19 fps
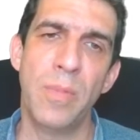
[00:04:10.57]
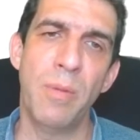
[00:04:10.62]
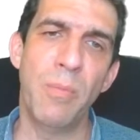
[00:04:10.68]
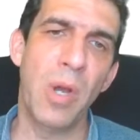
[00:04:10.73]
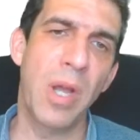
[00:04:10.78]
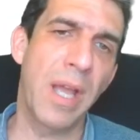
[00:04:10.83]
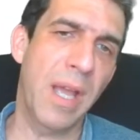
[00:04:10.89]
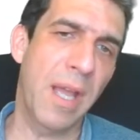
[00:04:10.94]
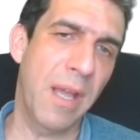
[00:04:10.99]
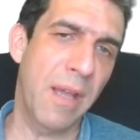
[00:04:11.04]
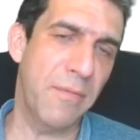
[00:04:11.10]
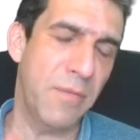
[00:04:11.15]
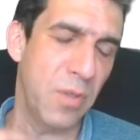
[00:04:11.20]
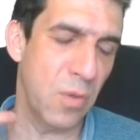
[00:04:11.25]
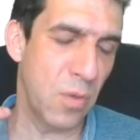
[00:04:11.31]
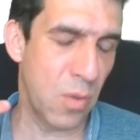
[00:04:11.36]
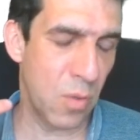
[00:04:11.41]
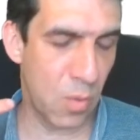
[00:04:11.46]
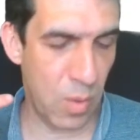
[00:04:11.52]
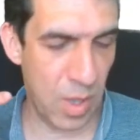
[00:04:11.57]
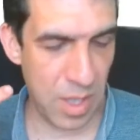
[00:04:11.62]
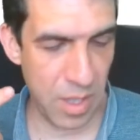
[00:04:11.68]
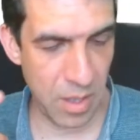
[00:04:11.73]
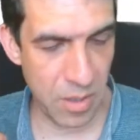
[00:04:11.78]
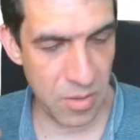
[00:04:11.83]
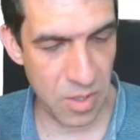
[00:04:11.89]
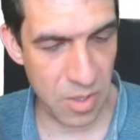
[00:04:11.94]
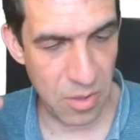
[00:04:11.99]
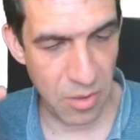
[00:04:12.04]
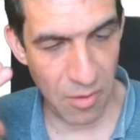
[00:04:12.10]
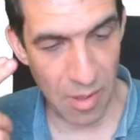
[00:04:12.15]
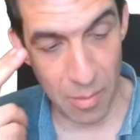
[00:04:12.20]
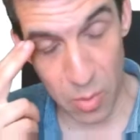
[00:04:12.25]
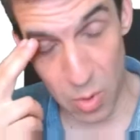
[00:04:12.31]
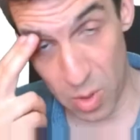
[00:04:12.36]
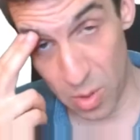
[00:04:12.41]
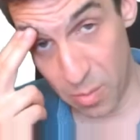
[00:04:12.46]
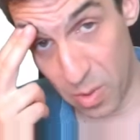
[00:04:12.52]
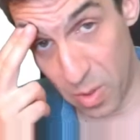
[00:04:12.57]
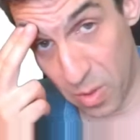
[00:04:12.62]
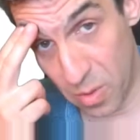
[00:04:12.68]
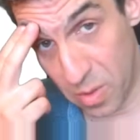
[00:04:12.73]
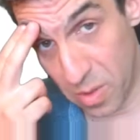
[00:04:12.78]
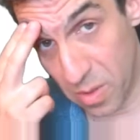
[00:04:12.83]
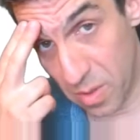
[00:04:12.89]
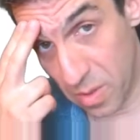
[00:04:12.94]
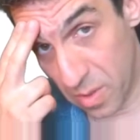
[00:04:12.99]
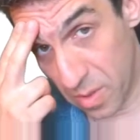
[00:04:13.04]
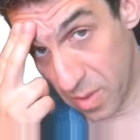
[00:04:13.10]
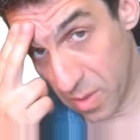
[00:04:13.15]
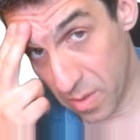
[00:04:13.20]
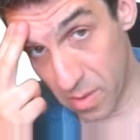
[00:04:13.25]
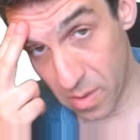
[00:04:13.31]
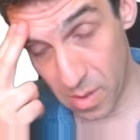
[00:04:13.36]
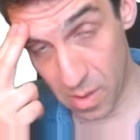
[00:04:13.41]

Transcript: you might have your Windows and your Apple computers